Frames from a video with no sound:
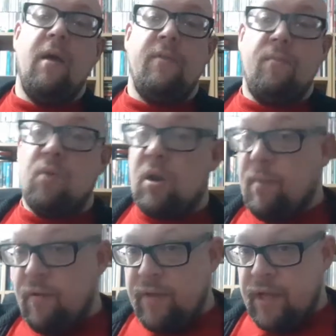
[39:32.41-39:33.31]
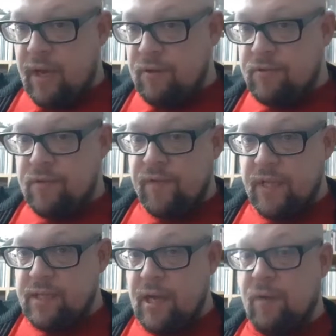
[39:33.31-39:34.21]
The promo videos for
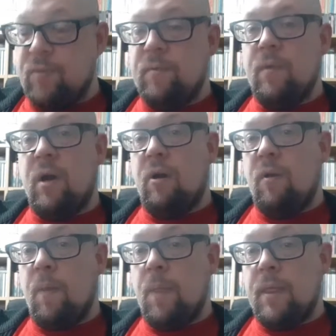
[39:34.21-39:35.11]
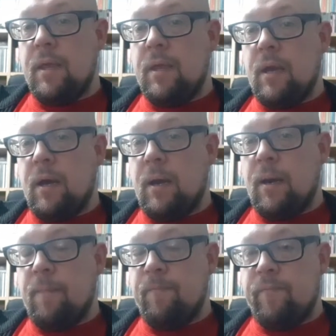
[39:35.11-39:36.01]
this album are on the
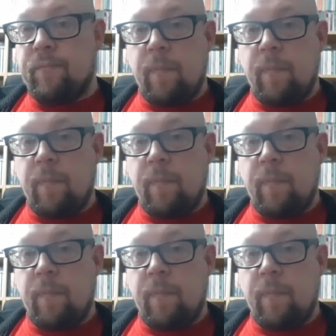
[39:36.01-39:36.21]
um,